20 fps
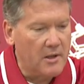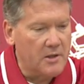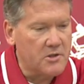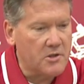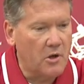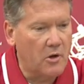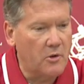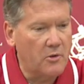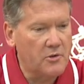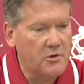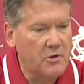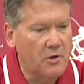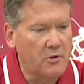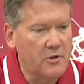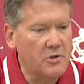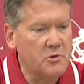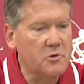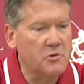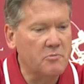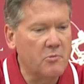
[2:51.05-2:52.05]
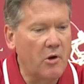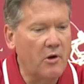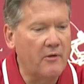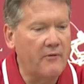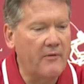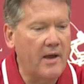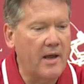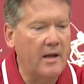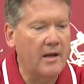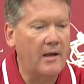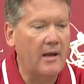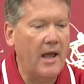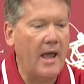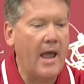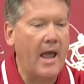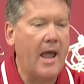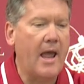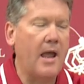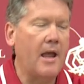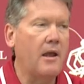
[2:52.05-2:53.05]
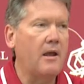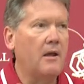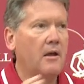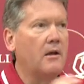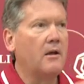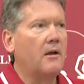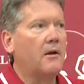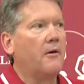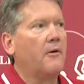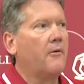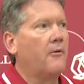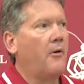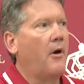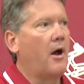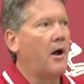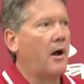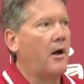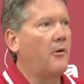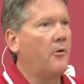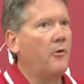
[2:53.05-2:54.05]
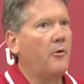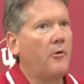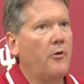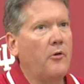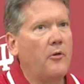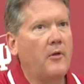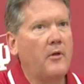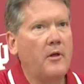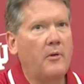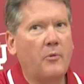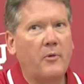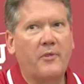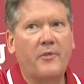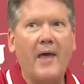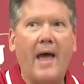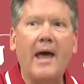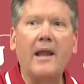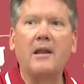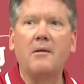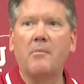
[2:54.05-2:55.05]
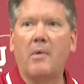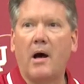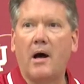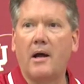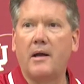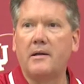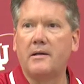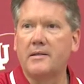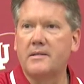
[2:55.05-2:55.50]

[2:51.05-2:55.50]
So this was motivated, with that in mind,